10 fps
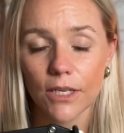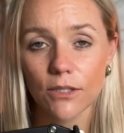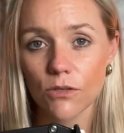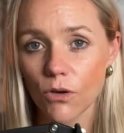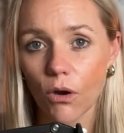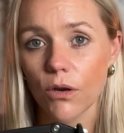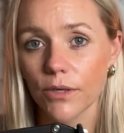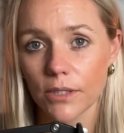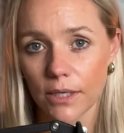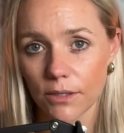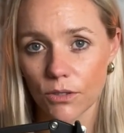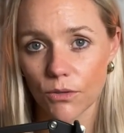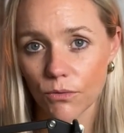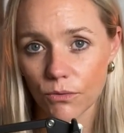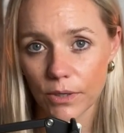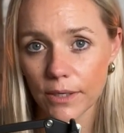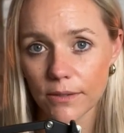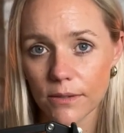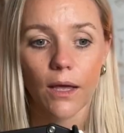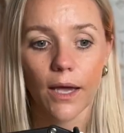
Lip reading: is not going to get to your audience.